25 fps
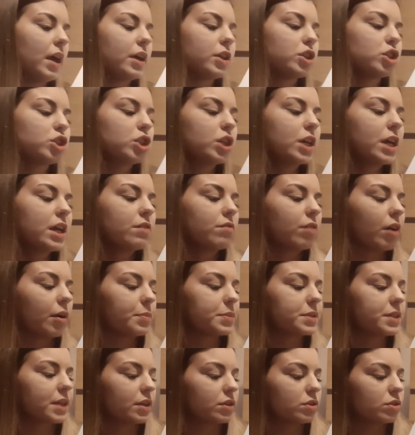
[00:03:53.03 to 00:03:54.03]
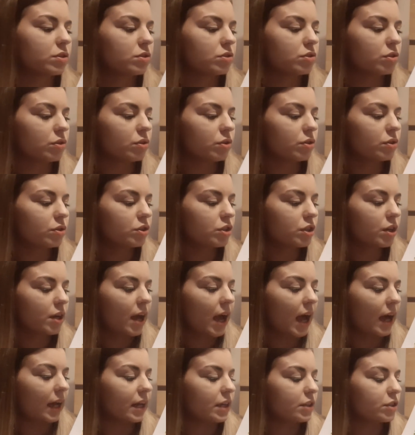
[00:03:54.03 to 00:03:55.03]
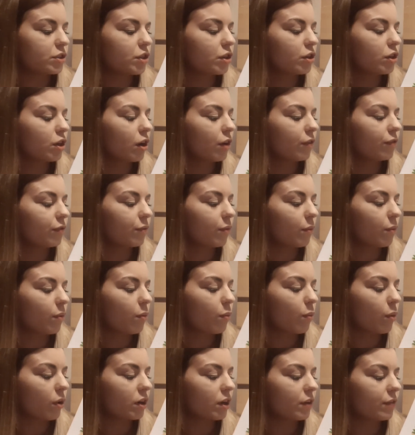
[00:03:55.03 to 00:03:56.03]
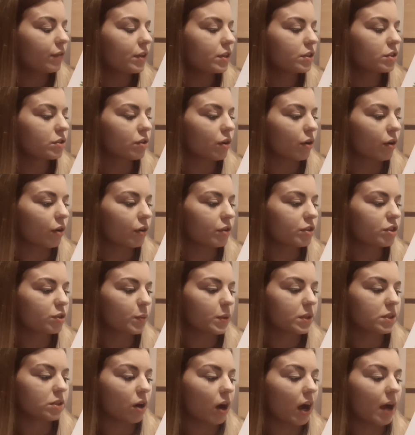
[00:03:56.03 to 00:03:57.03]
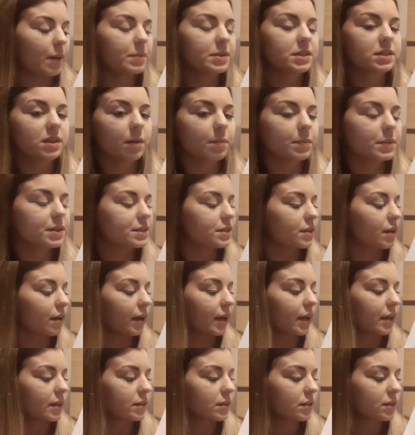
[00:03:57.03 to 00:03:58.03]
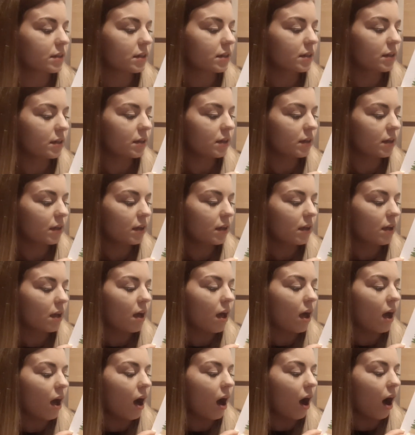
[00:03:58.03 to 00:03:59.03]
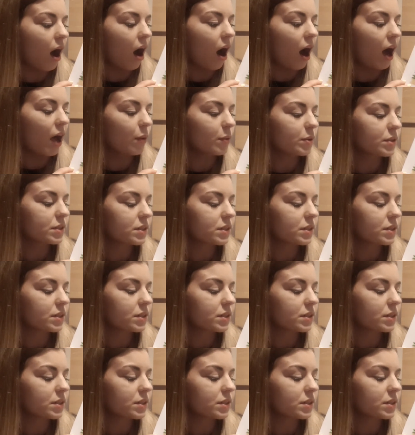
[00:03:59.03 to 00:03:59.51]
"Cheer up," said George, and he took off one of his socks with diamonds up the side. It was